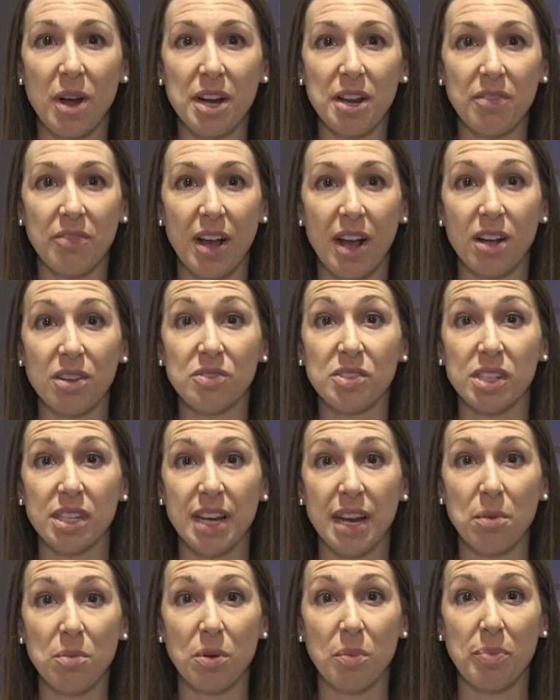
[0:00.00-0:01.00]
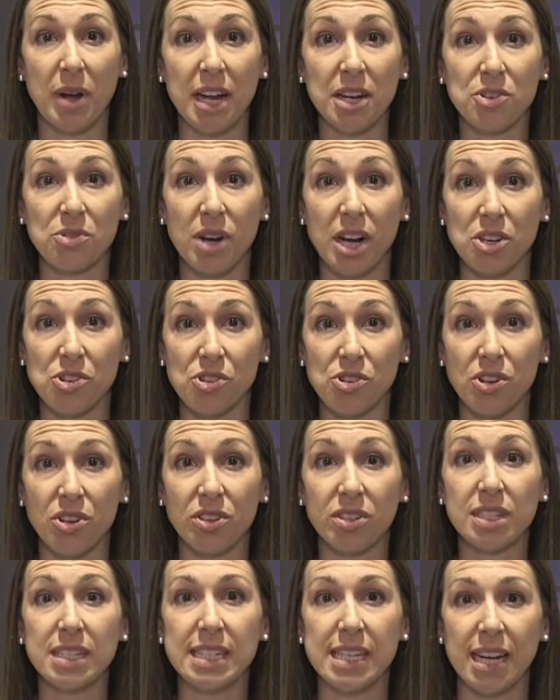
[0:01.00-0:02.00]
body valves enable
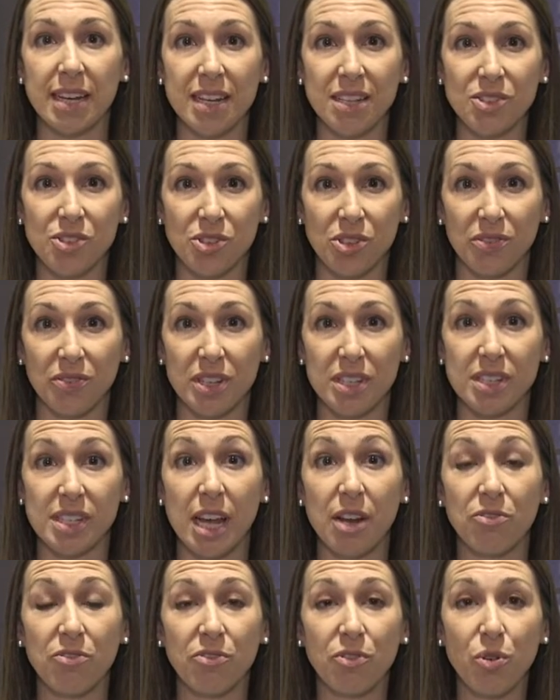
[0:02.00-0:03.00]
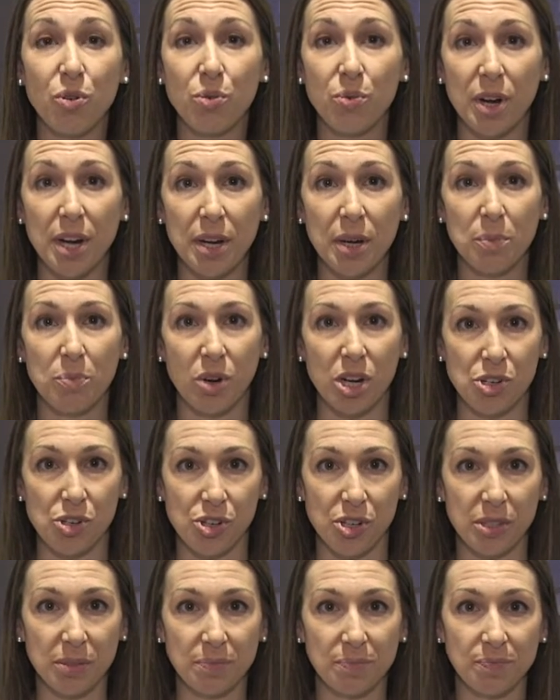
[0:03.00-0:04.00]
bidirectional dead-end service at full rated
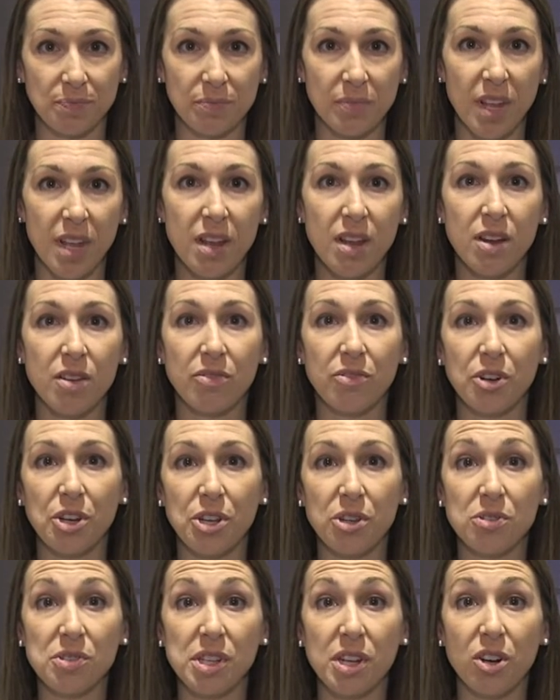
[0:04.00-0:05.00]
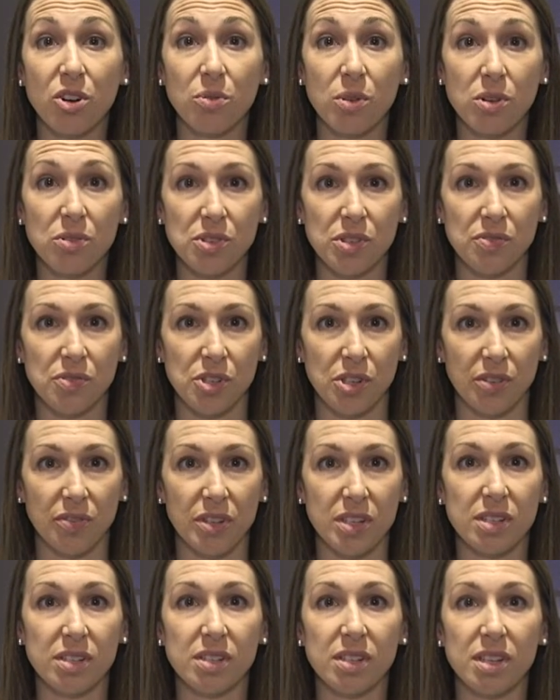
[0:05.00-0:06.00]
pressure. For use in corrosive
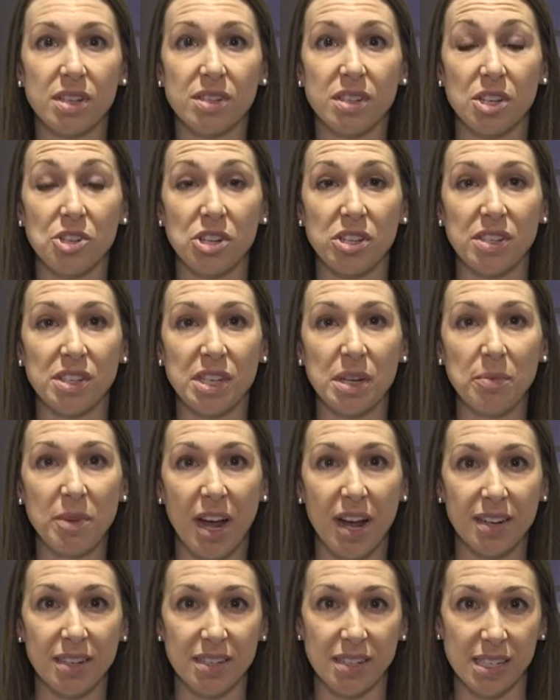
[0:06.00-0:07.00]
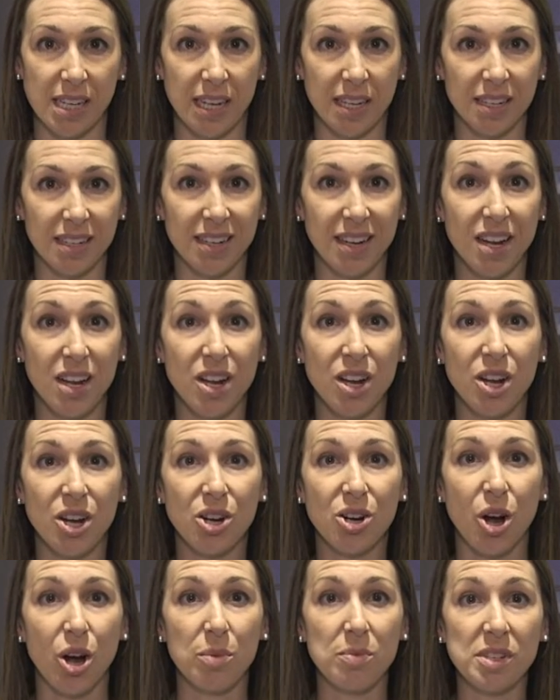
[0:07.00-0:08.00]
service, such as steam condensate,
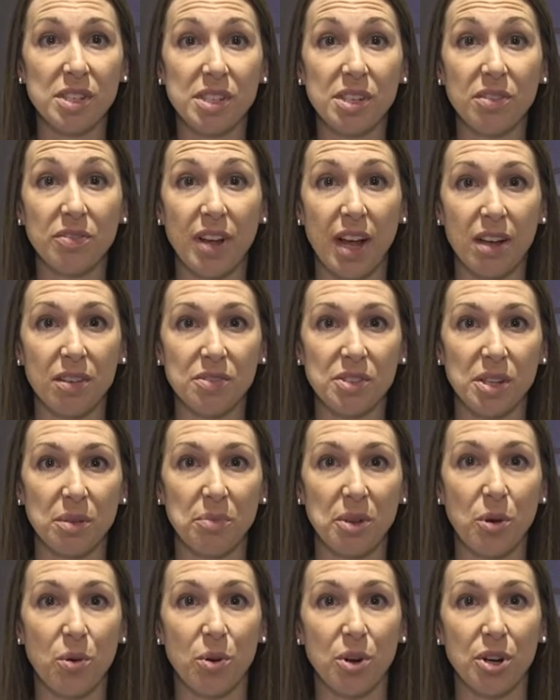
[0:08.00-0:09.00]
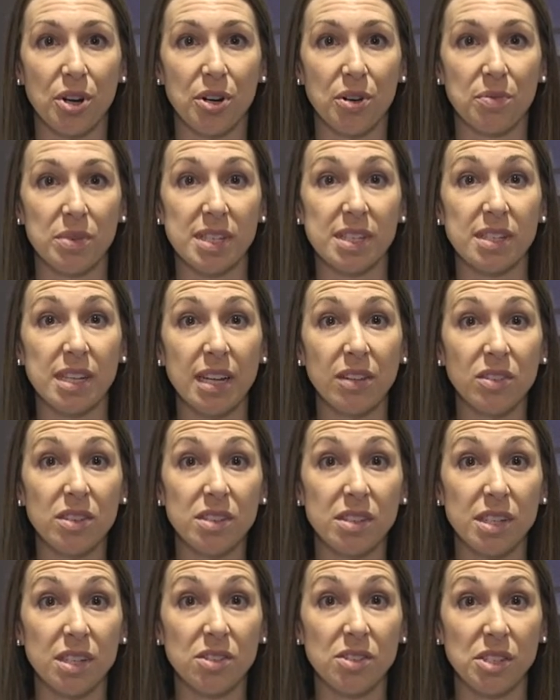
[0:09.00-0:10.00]
carbon steel valves can be ordered with
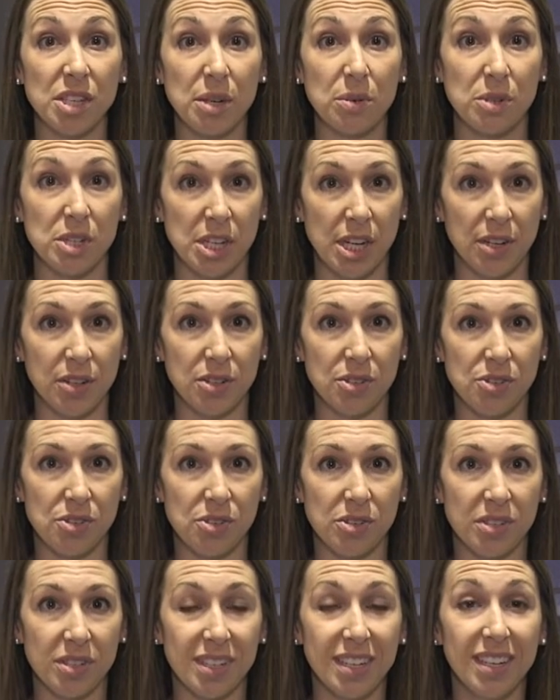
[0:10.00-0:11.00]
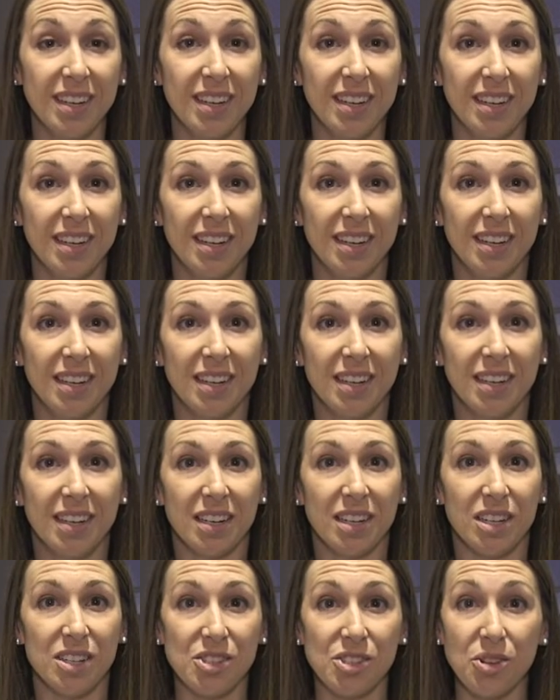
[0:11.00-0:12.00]
stainless steel seat retainers.
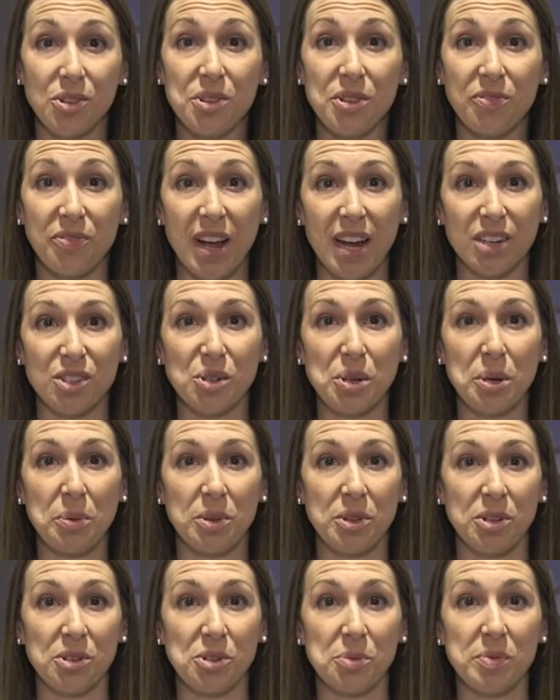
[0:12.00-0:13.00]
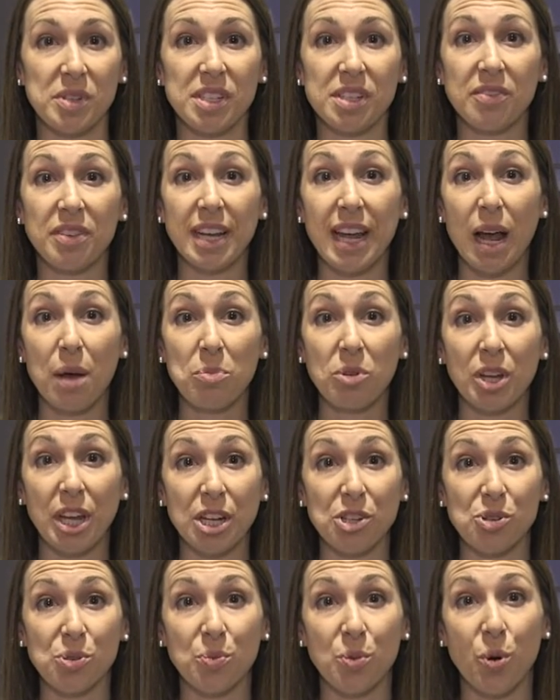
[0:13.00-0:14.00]
Consult the factory with your specific
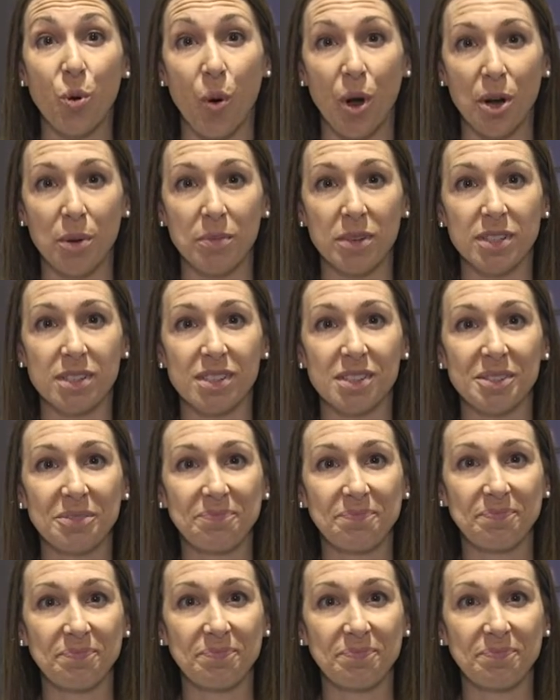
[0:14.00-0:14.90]
application requirements.